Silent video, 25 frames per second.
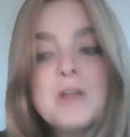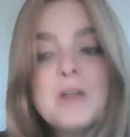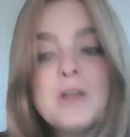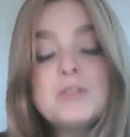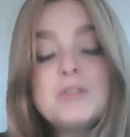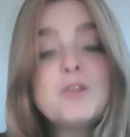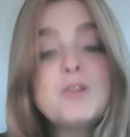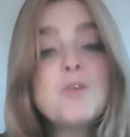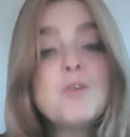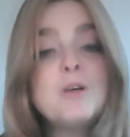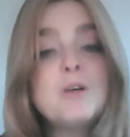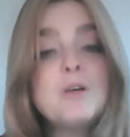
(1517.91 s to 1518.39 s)

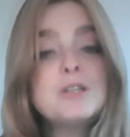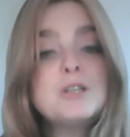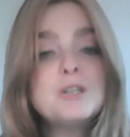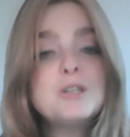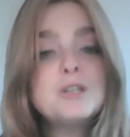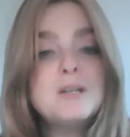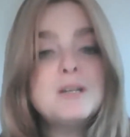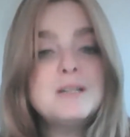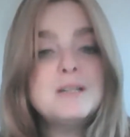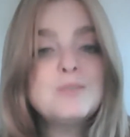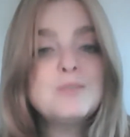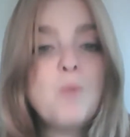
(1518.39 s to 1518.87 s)
So the
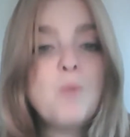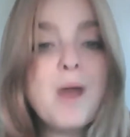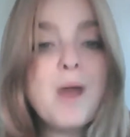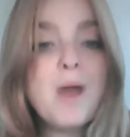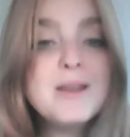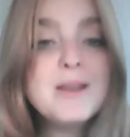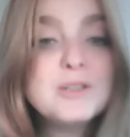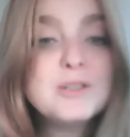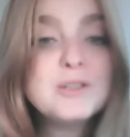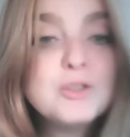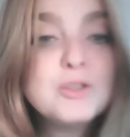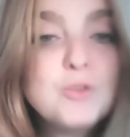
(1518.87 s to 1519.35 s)
question is,
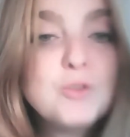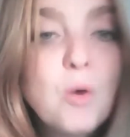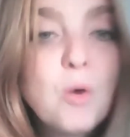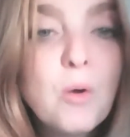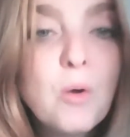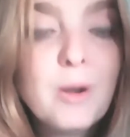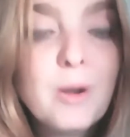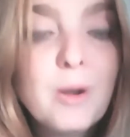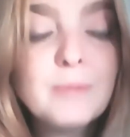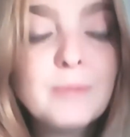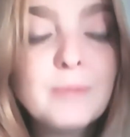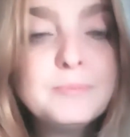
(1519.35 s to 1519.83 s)
why does the
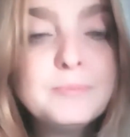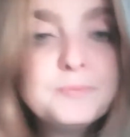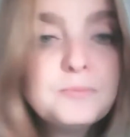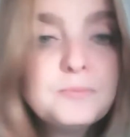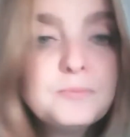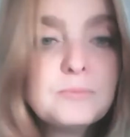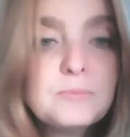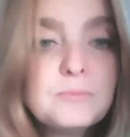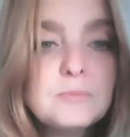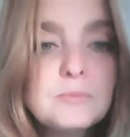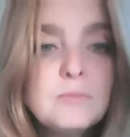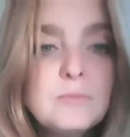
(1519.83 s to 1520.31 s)
Torah
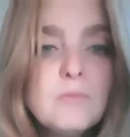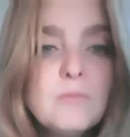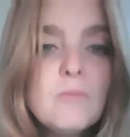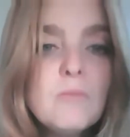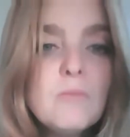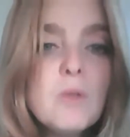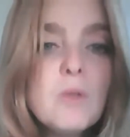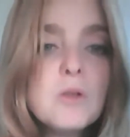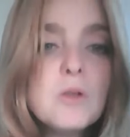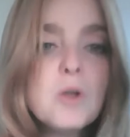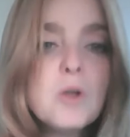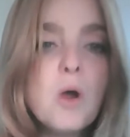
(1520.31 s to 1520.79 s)

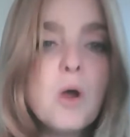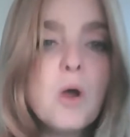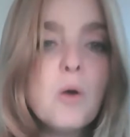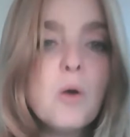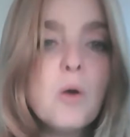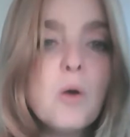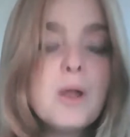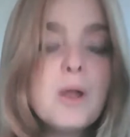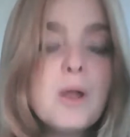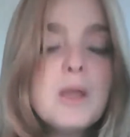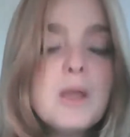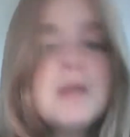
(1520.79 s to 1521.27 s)

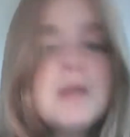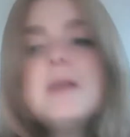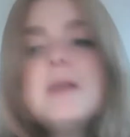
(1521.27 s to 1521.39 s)
go